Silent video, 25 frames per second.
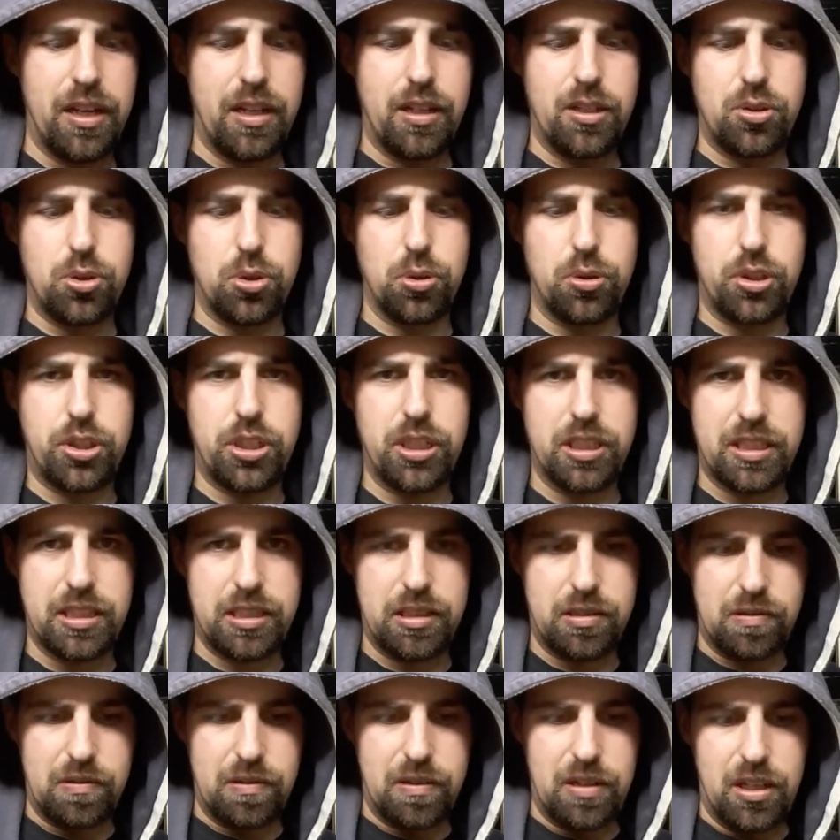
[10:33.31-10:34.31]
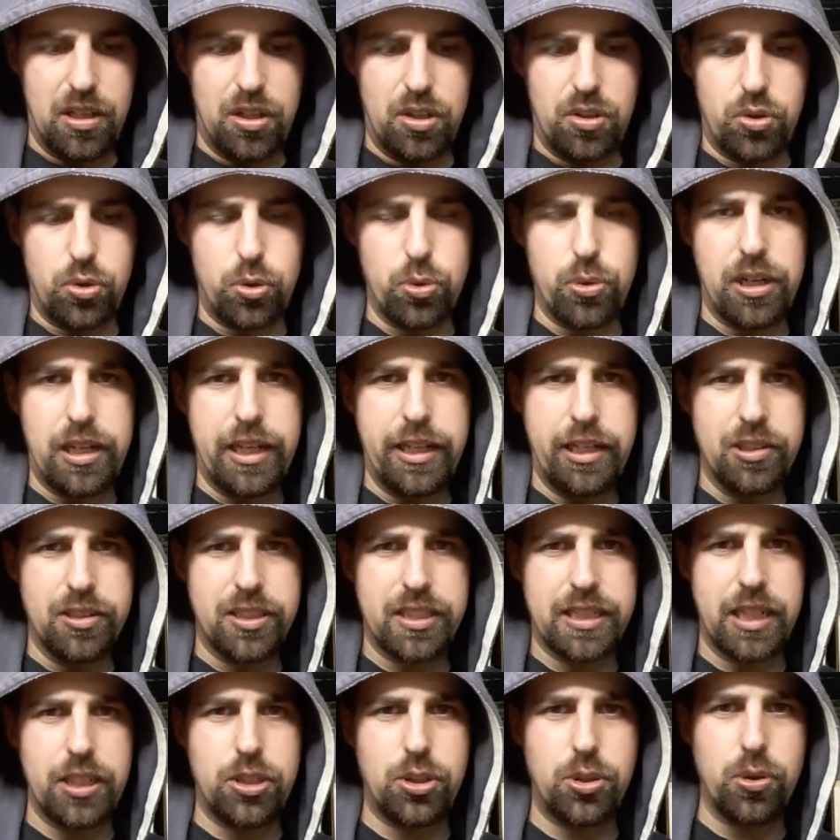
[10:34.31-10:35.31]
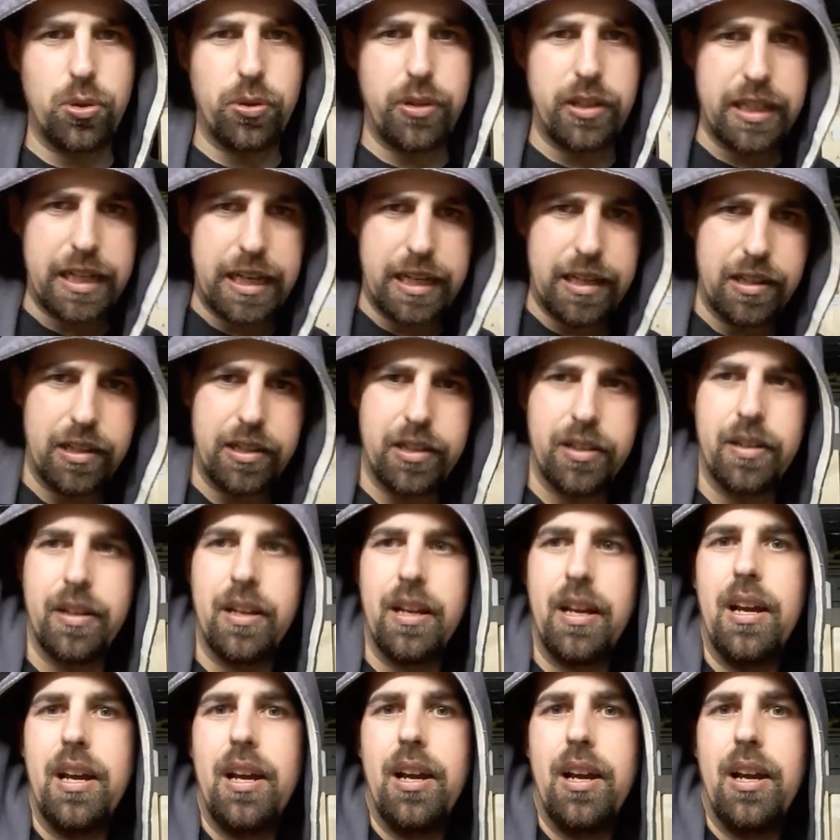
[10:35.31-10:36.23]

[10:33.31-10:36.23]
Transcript: So just do a little side so you can